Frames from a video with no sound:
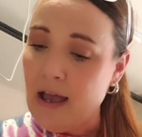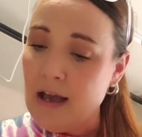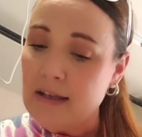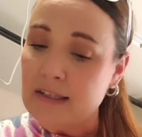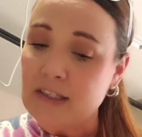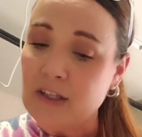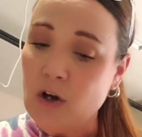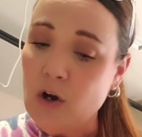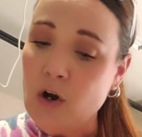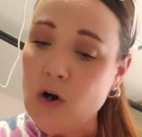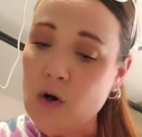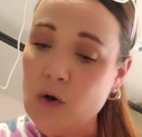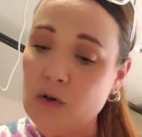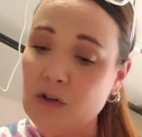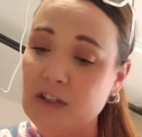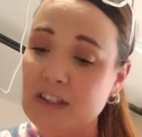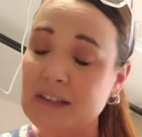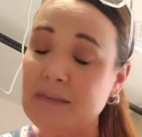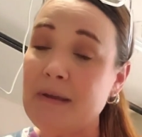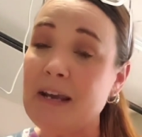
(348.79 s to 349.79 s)
So
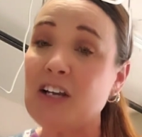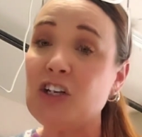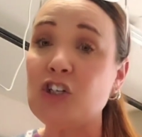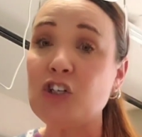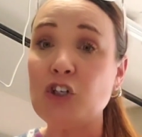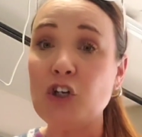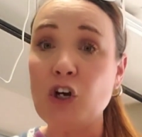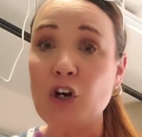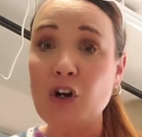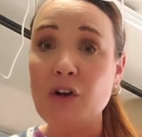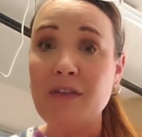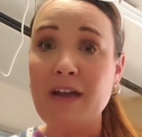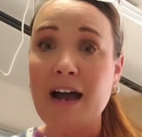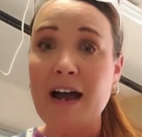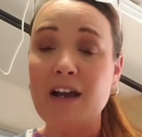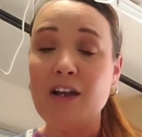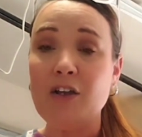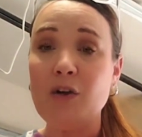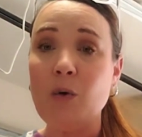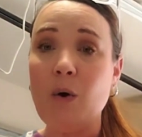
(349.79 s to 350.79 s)
just make sure
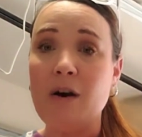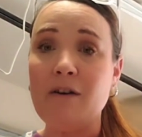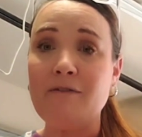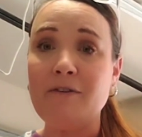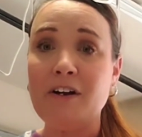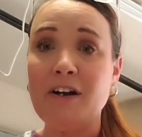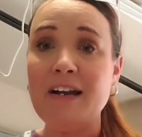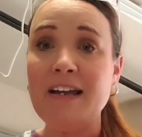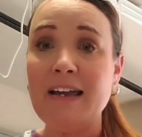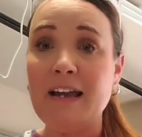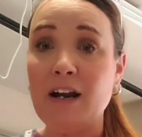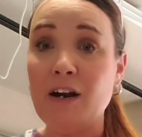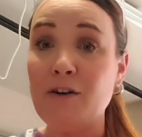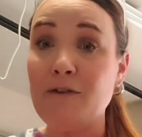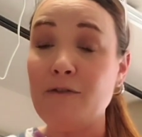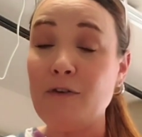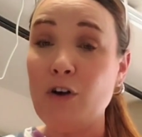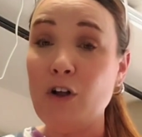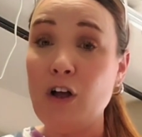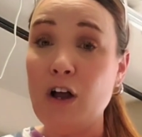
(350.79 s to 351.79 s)
that you are very
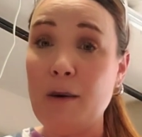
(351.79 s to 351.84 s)
careful